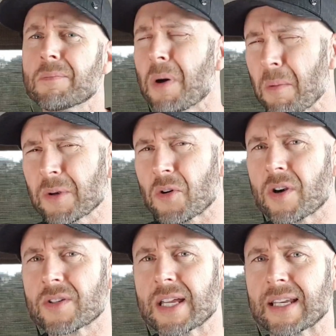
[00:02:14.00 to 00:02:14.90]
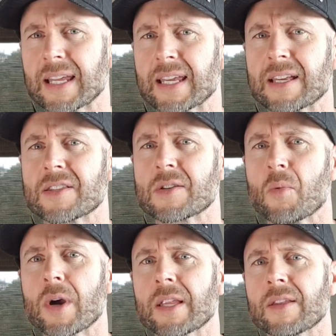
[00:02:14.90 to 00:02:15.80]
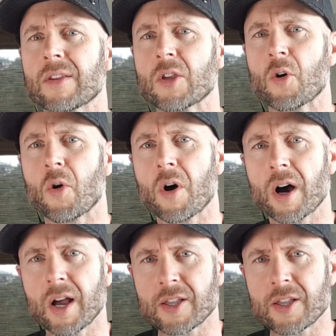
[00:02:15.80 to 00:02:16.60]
Pomodoro technique is when you're